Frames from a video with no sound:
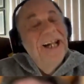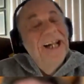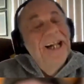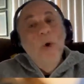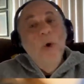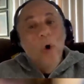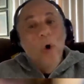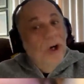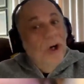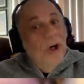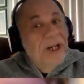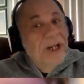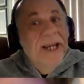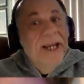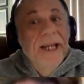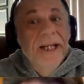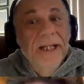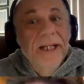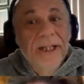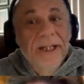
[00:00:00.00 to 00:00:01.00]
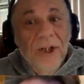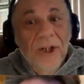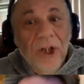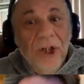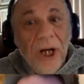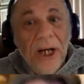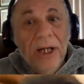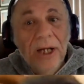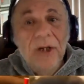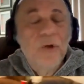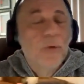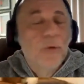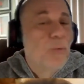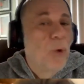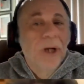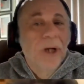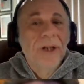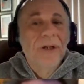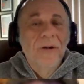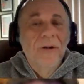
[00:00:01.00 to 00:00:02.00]
or Tea Exchange, one
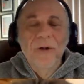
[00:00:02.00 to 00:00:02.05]
of those.